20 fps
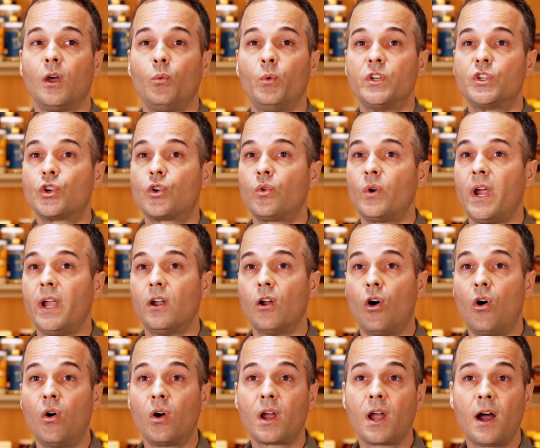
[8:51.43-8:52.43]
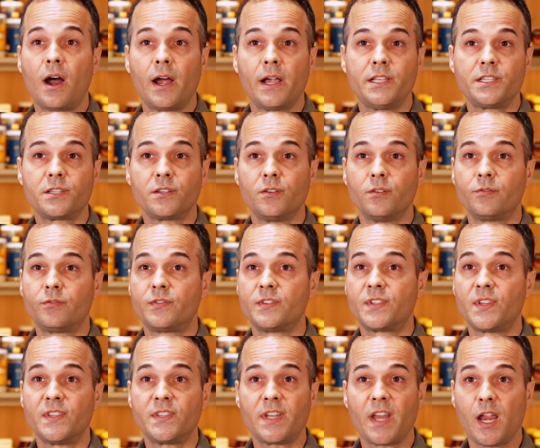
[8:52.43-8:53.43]
which create all kinds of
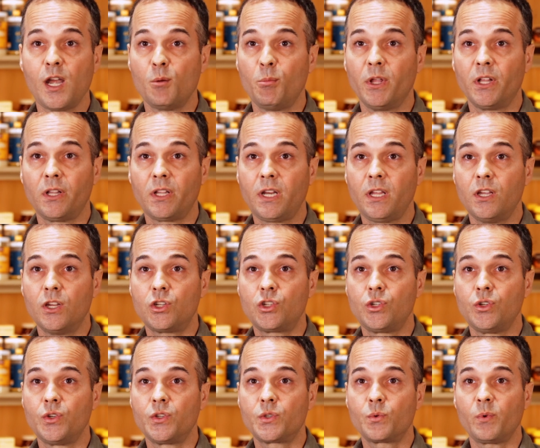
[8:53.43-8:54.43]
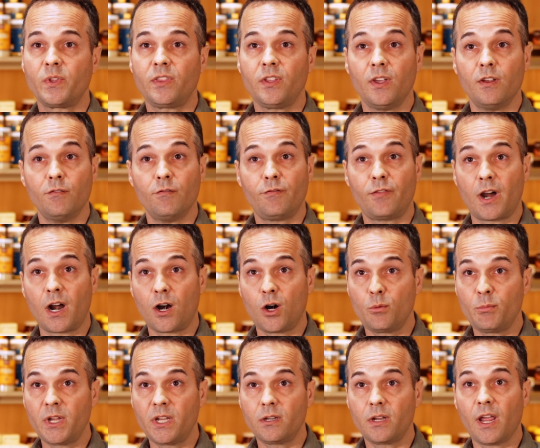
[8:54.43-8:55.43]
sustainability issues with the
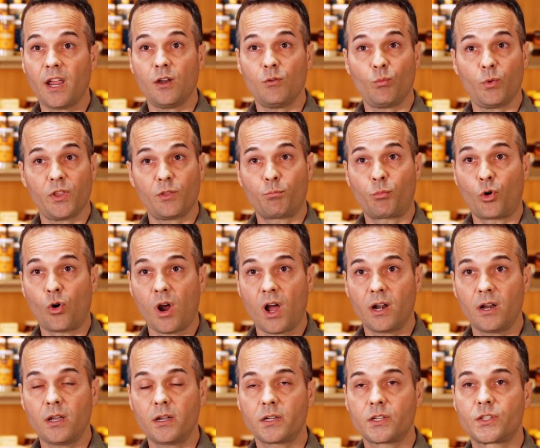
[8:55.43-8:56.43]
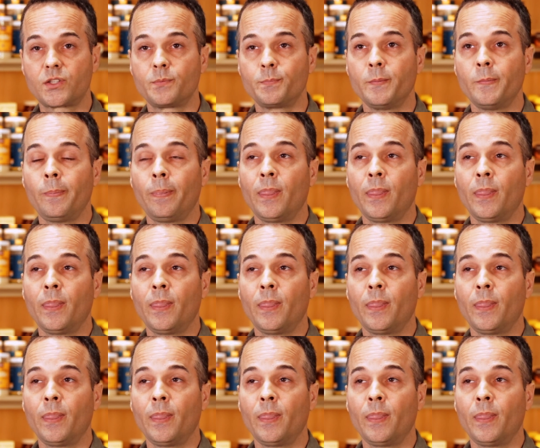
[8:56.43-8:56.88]
environment and with products,